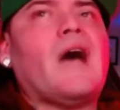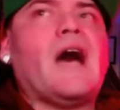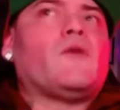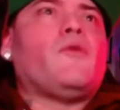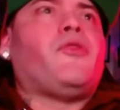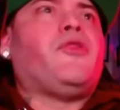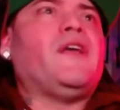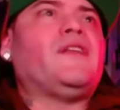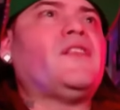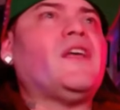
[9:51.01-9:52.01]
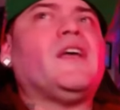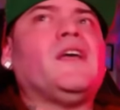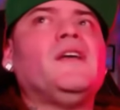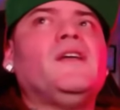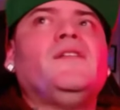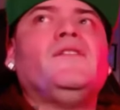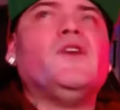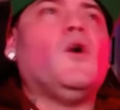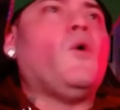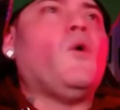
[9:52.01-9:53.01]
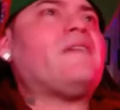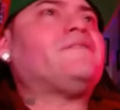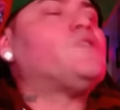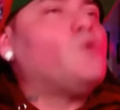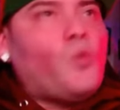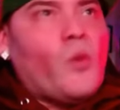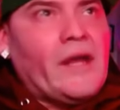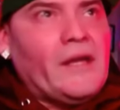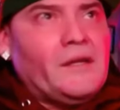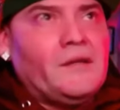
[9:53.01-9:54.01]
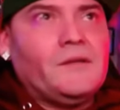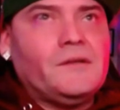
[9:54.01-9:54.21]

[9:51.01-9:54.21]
I don't think that they'll have to wait